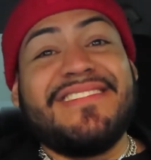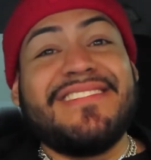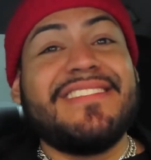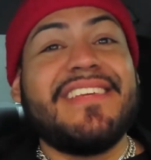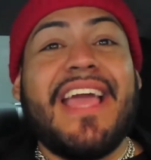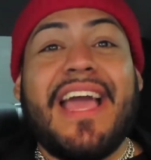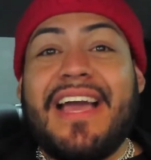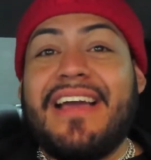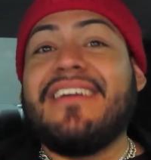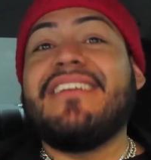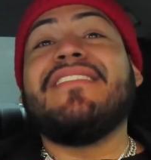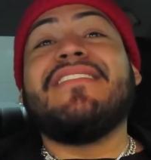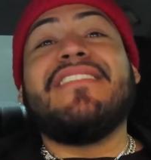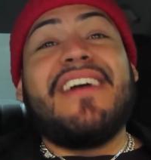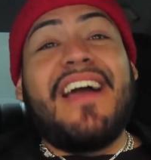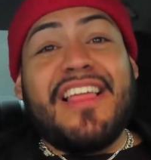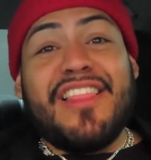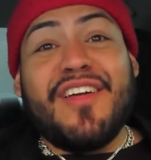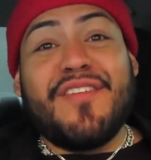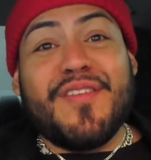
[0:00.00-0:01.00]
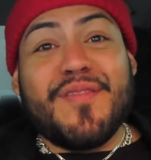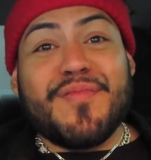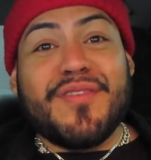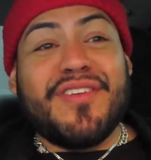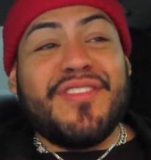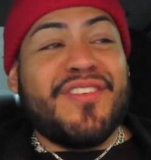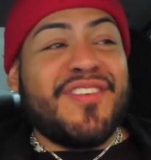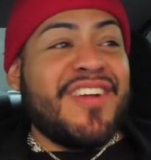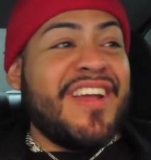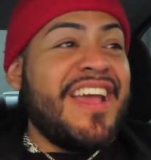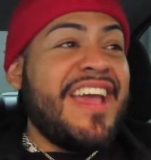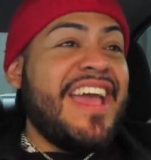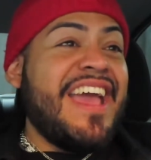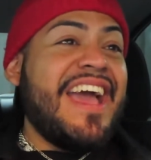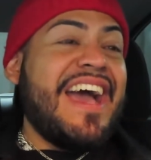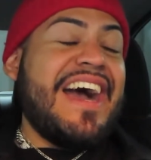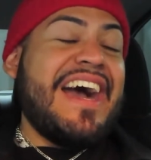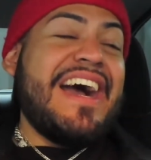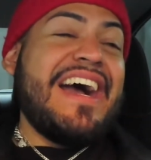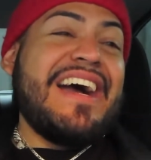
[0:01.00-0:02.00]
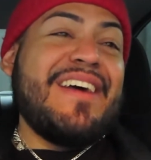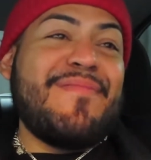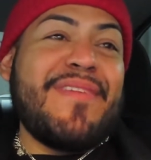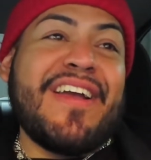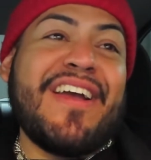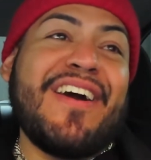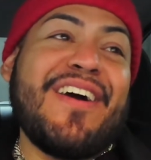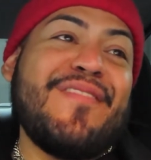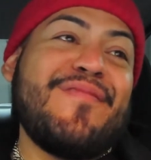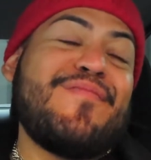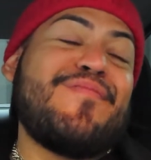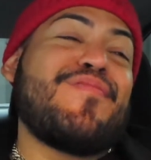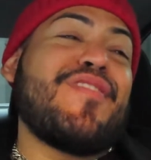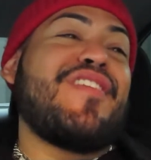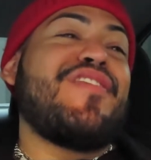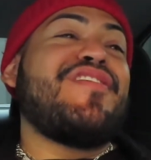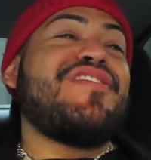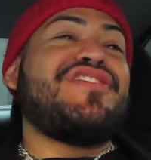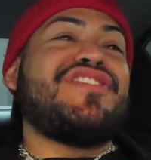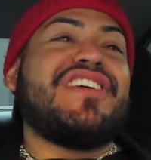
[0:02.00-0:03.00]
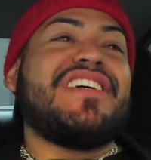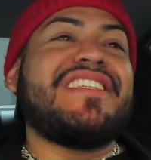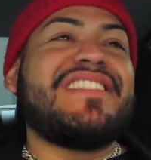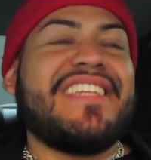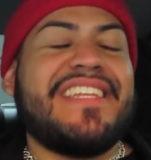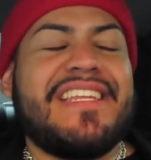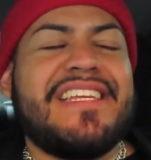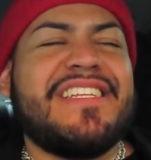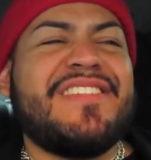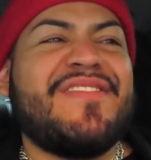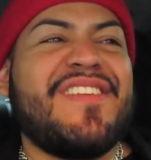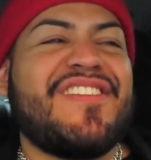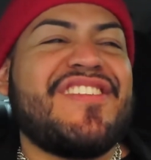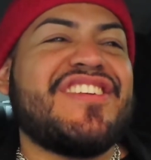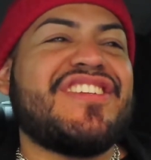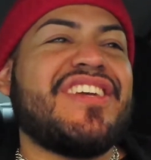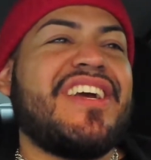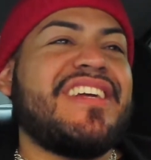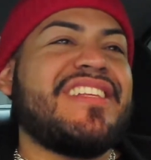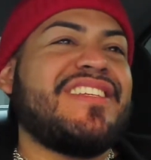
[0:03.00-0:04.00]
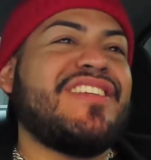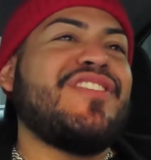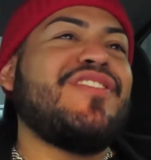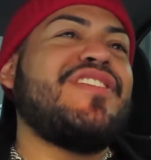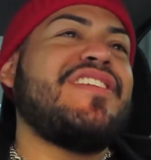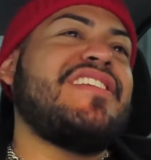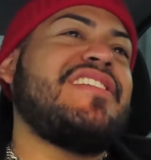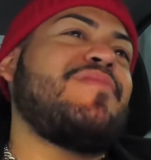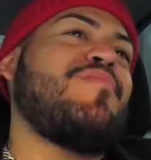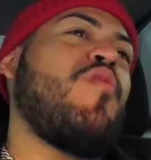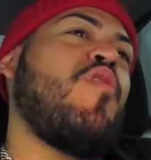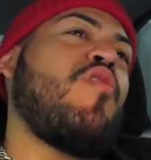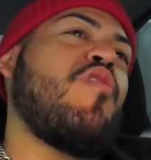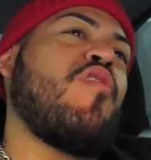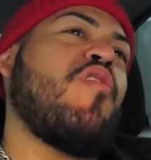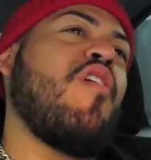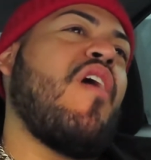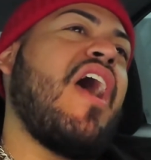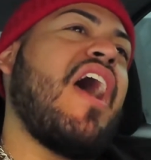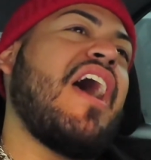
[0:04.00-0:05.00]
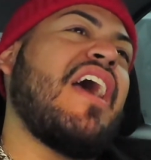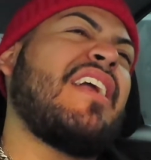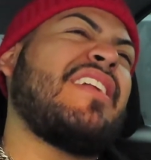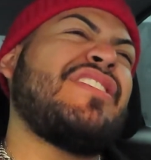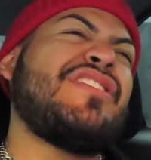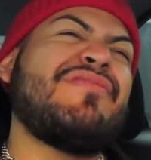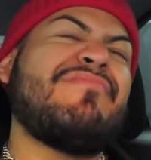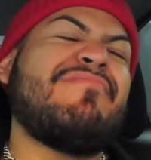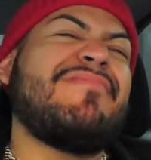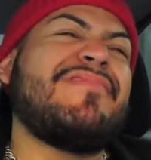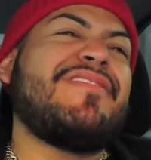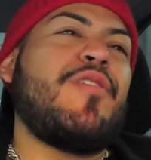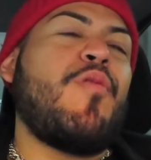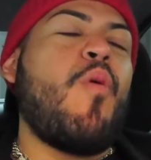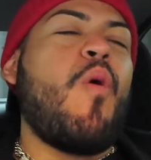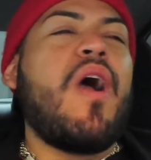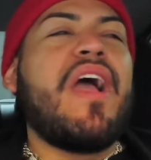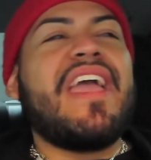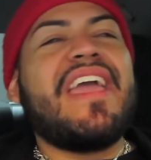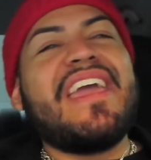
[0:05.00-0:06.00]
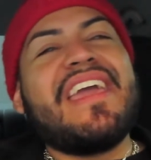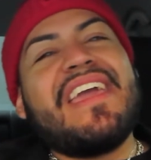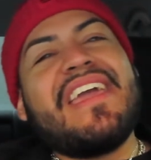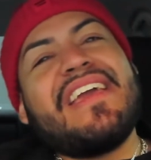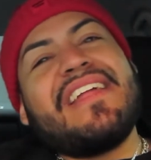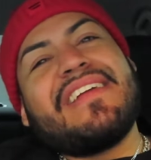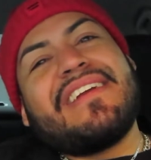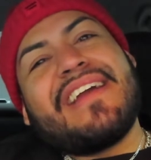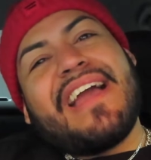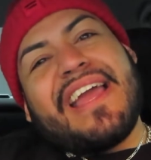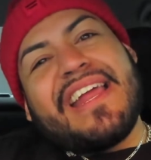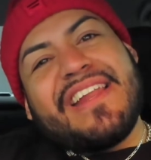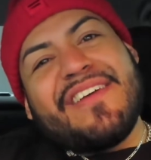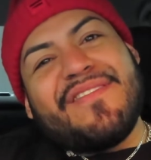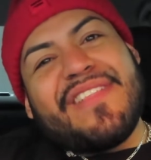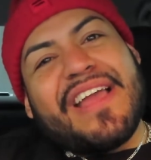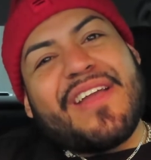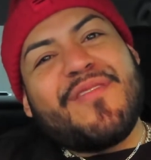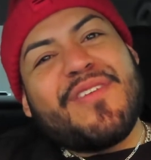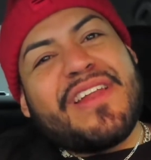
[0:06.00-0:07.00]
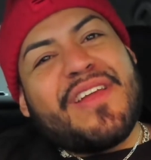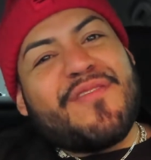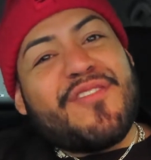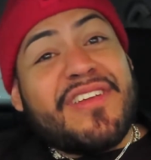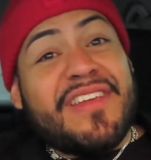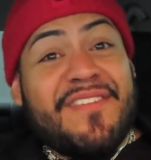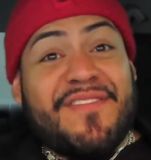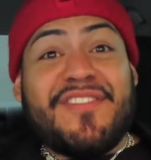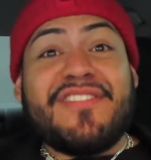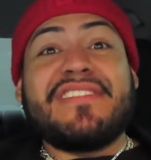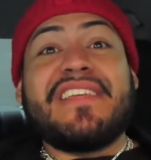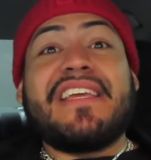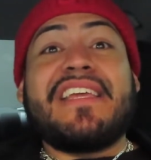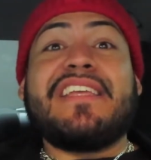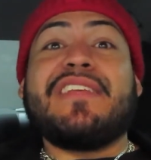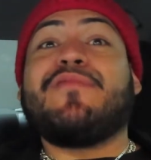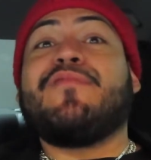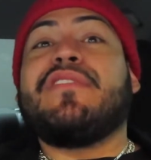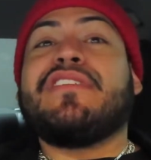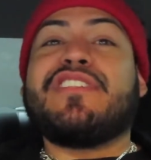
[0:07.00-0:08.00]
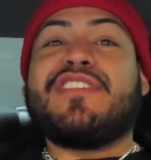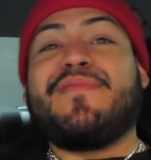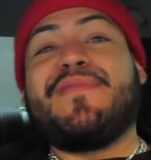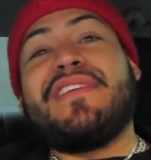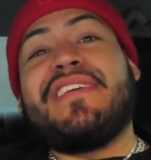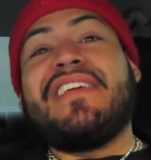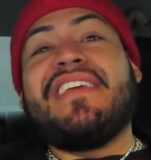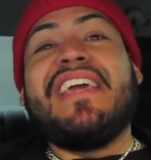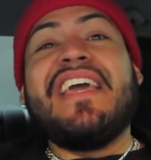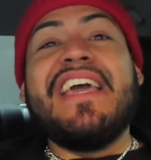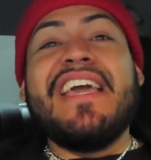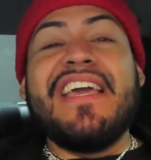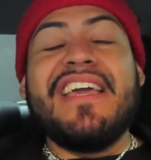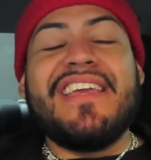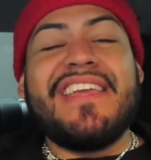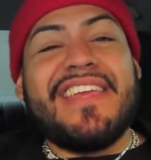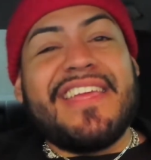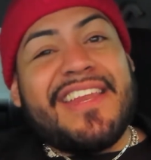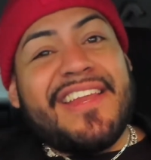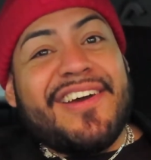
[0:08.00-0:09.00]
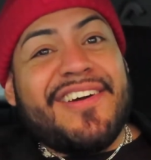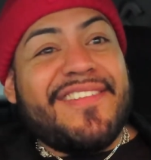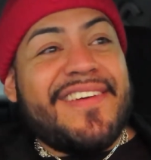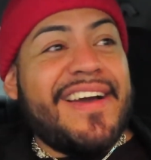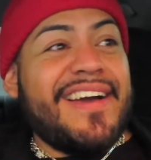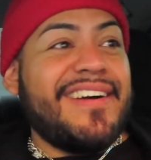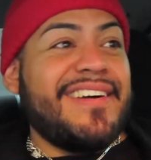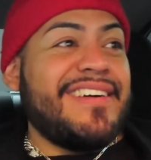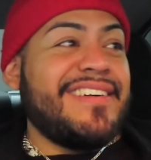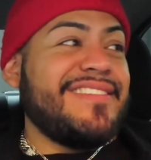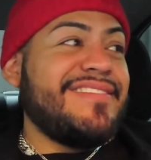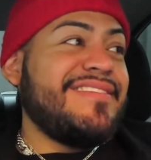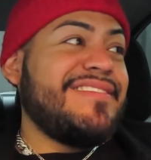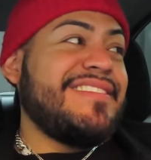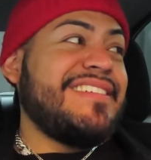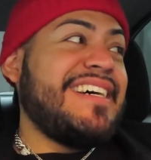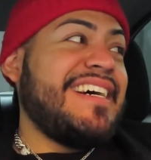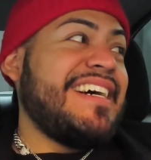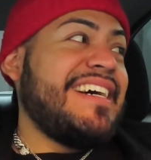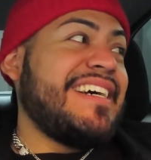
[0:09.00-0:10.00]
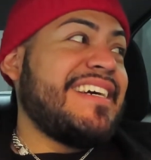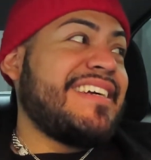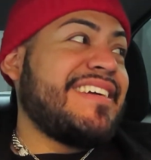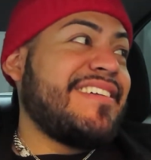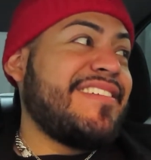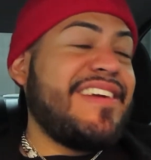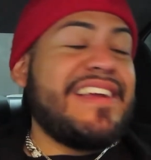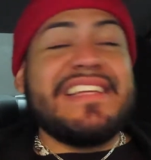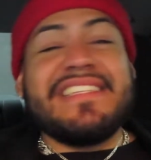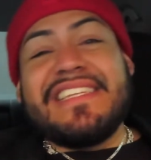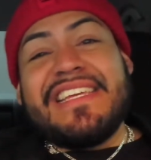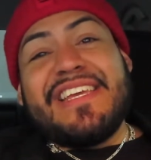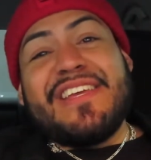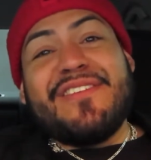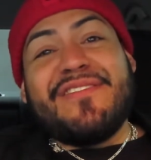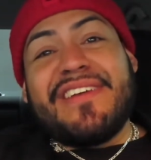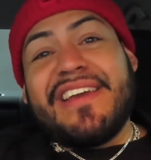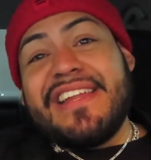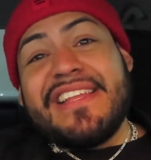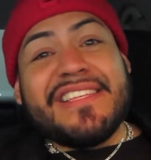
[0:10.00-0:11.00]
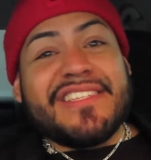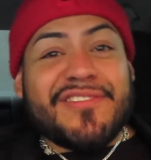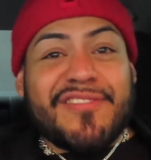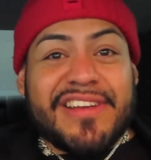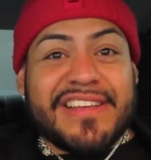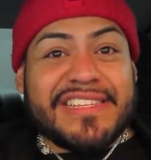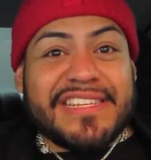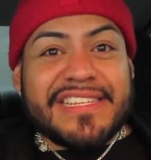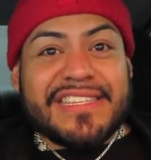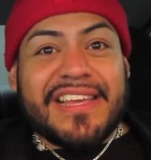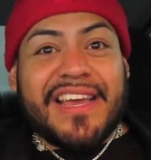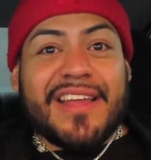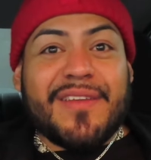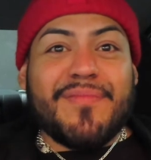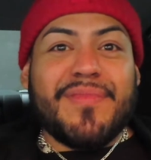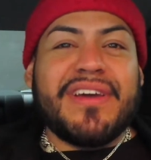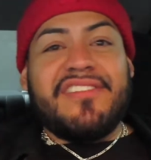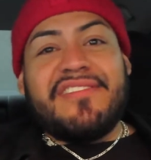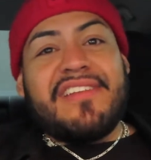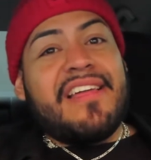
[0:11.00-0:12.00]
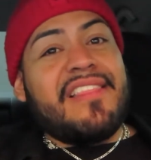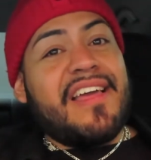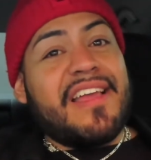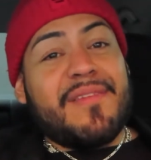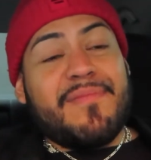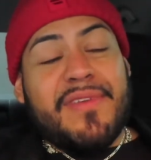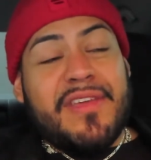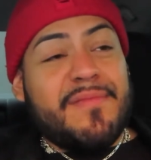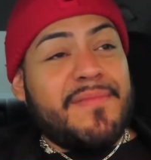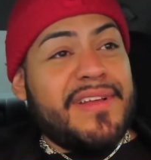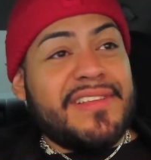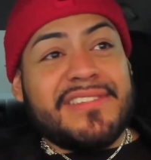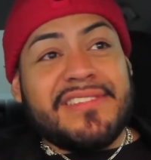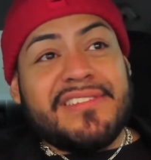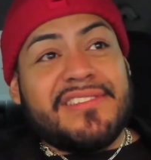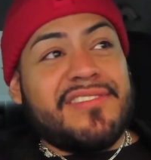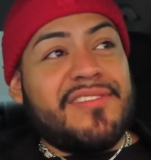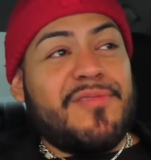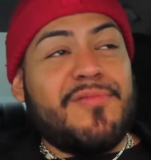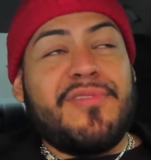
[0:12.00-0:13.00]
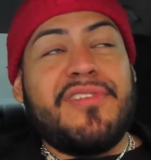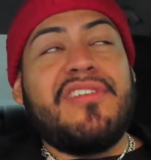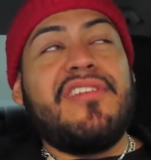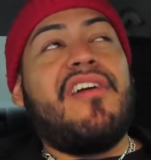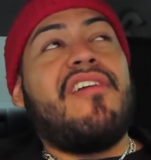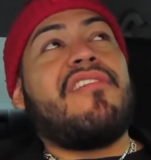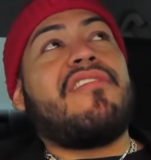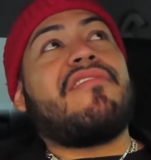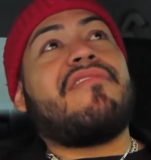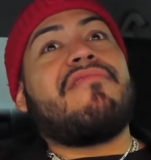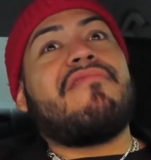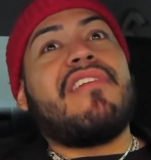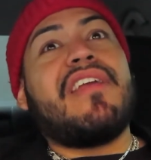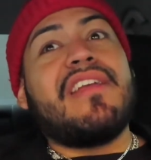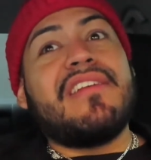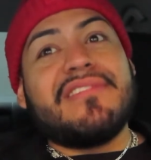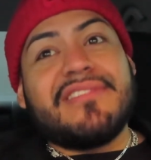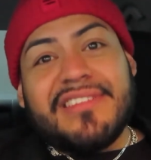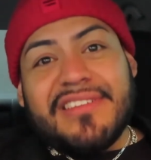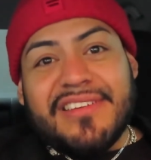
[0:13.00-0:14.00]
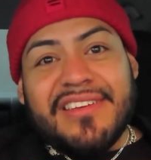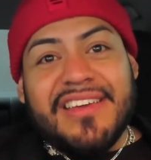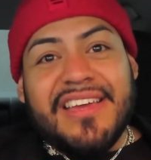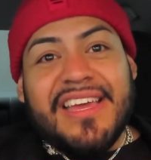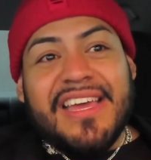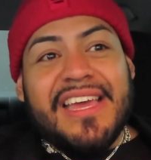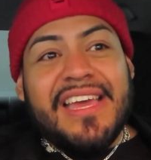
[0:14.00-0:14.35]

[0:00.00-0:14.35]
Yeah, I love you, brother. Uh, my brother Justin, he's very shy too. He's more uh, quiet, kind of like whenever he feels like he wants to be, you know, uh, crazy, he'll get his crazy side. But not like me and my sister. We are crazy.